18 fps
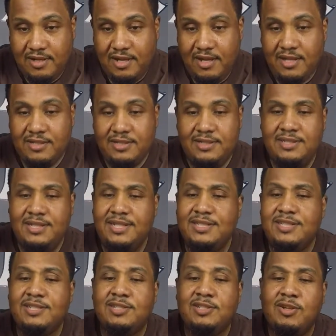It says
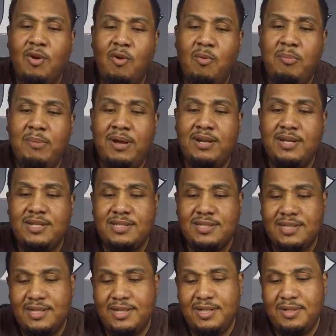the scope mount is
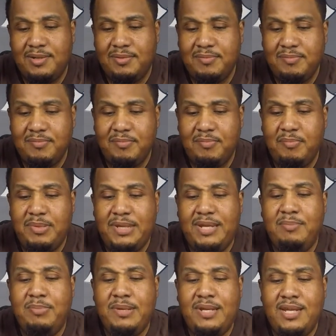
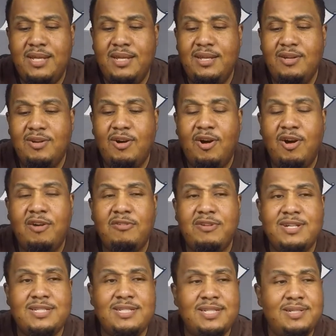
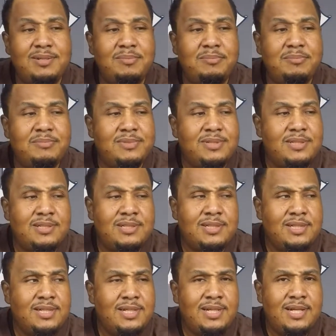BBRSM.
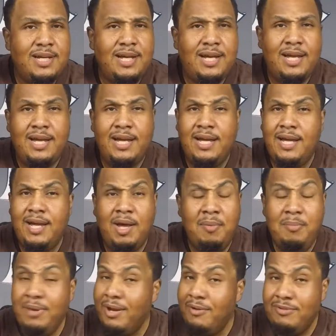
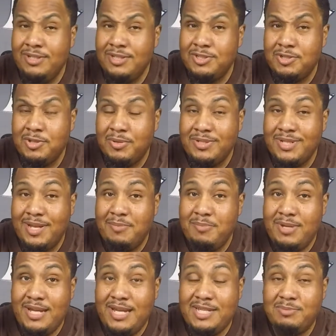I'm not really sure what that
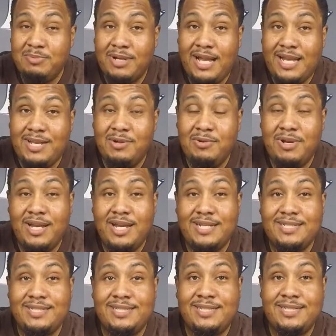means, but I know that
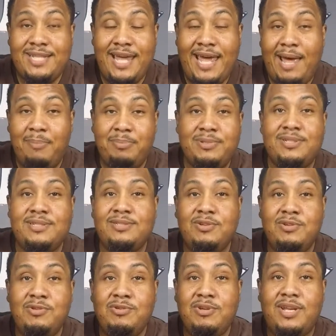it's tapped, so
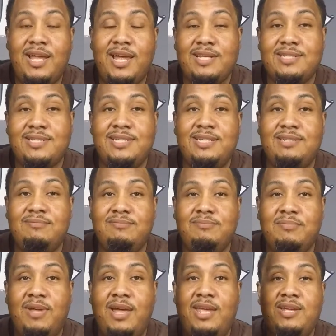you can actually,
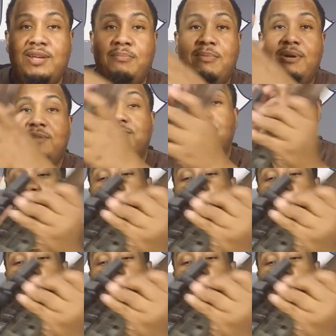how you can mount it, you can